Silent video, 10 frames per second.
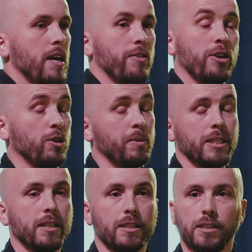They're not going to be
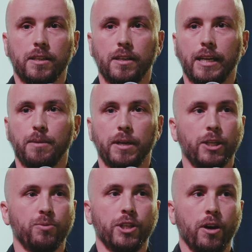as sexy as a landing
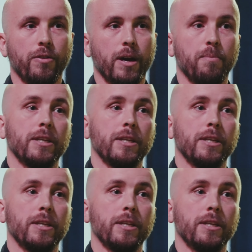page, we know that,